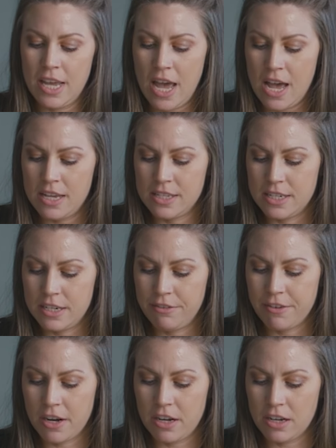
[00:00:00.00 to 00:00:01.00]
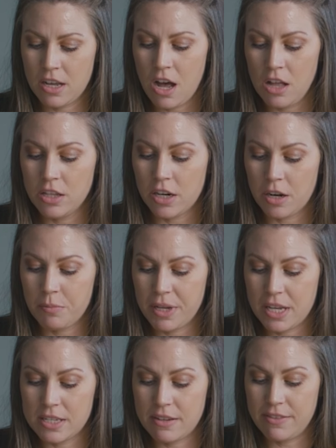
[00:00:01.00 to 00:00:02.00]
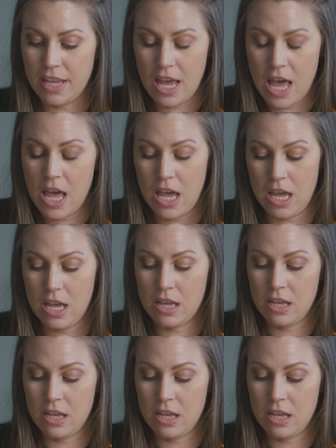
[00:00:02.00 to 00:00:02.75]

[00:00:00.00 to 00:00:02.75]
has a different color because of the egg.